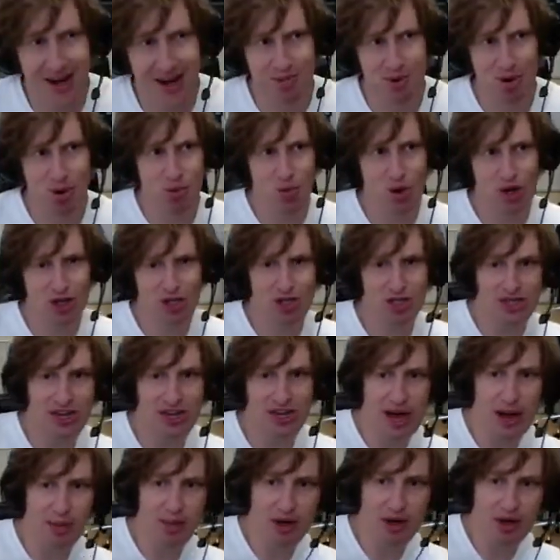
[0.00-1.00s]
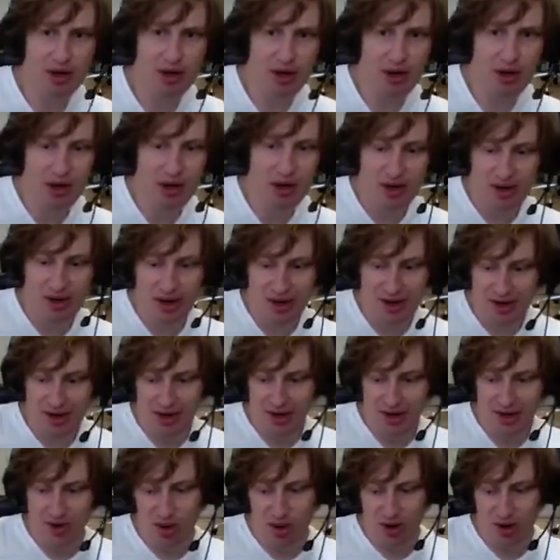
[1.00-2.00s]
about what just happened,
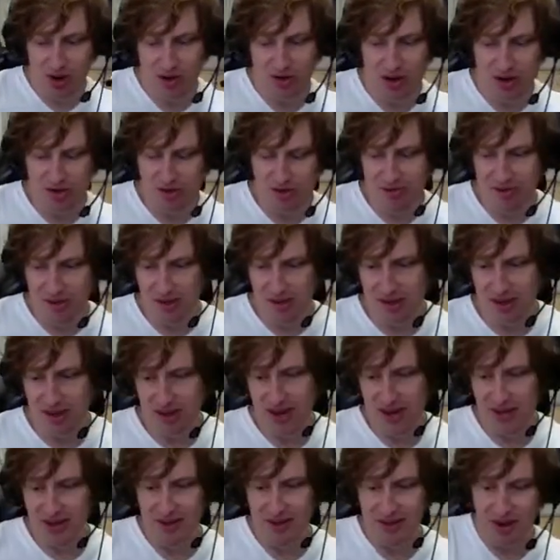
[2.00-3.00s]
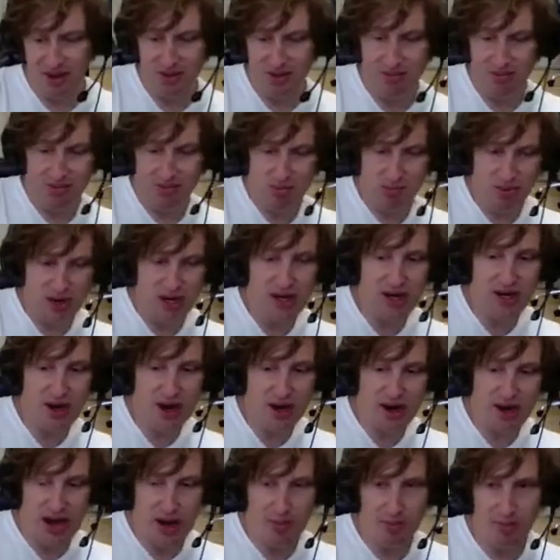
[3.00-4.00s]
or if they feel like they're really
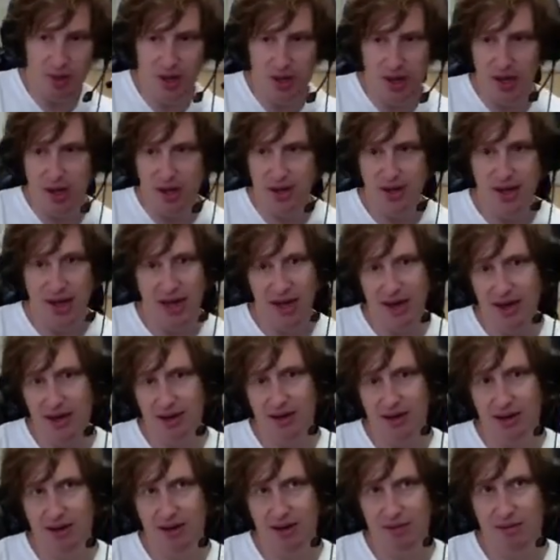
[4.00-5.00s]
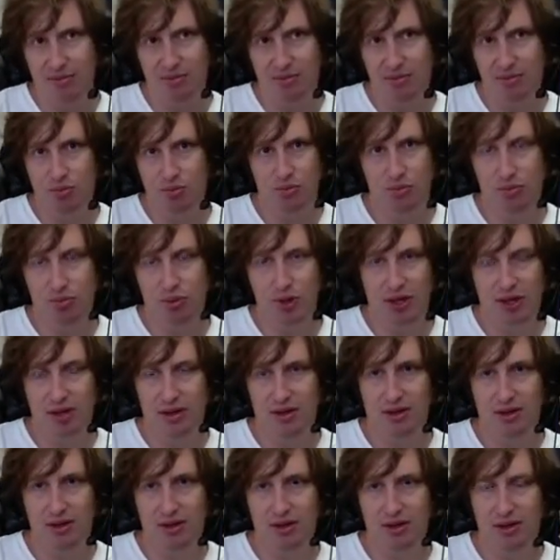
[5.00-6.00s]
not happy, then I'm
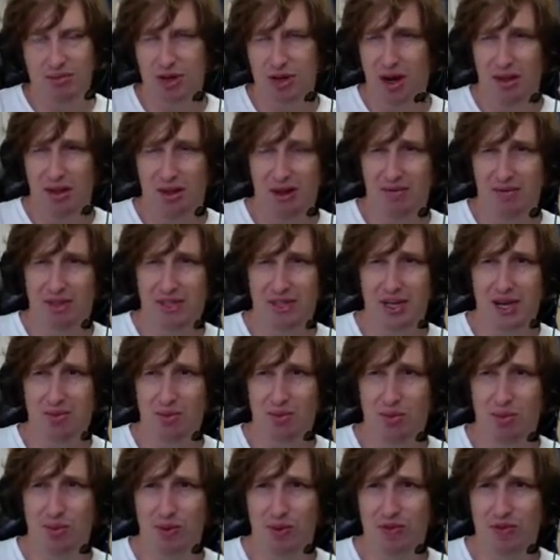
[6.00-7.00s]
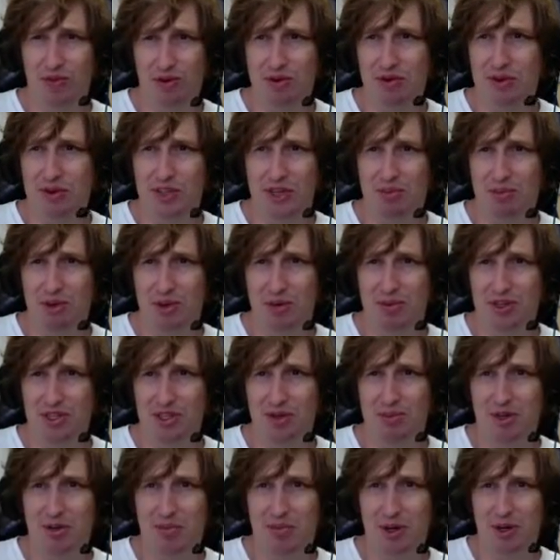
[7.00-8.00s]
trying to think of a time when we've used something when
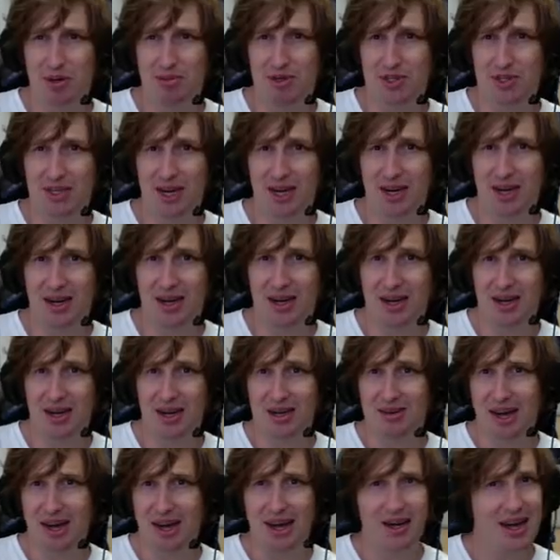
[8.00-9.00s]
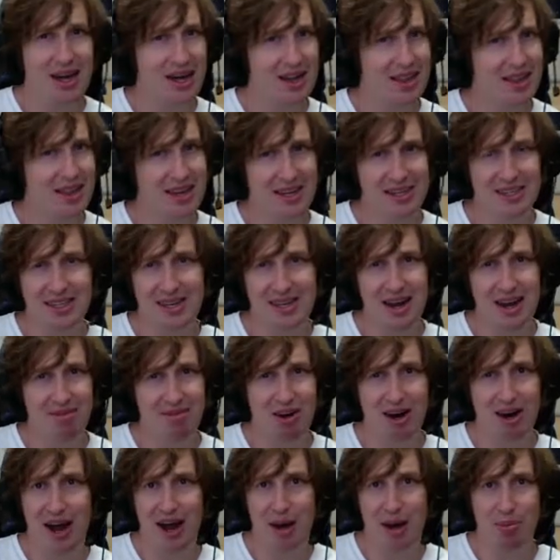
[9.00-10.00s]
somebody's been upset. I think it's
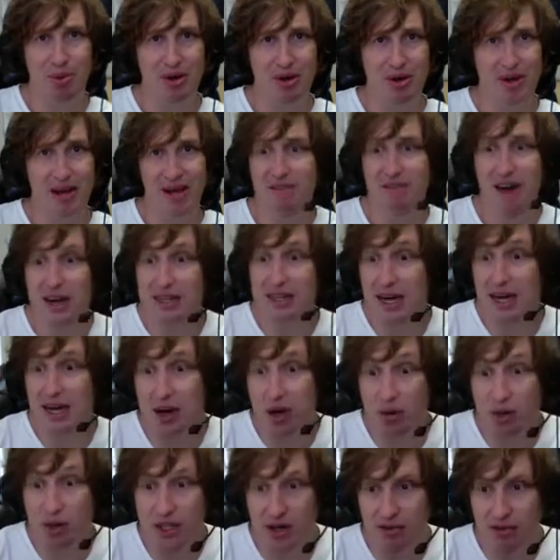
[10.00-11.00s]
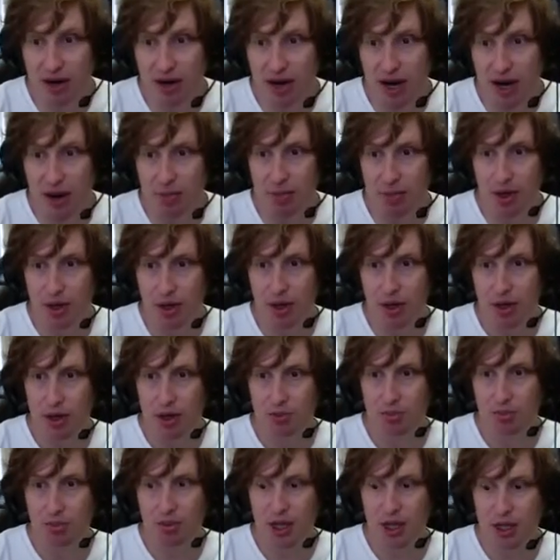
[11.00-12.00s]
never happened. In fact, I know it's never happened
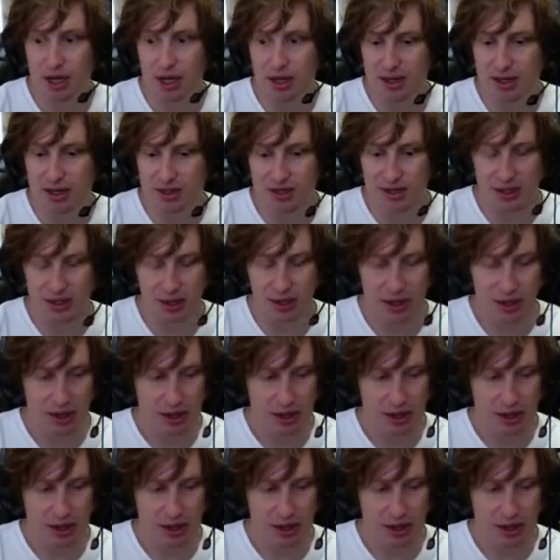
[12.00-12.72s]
because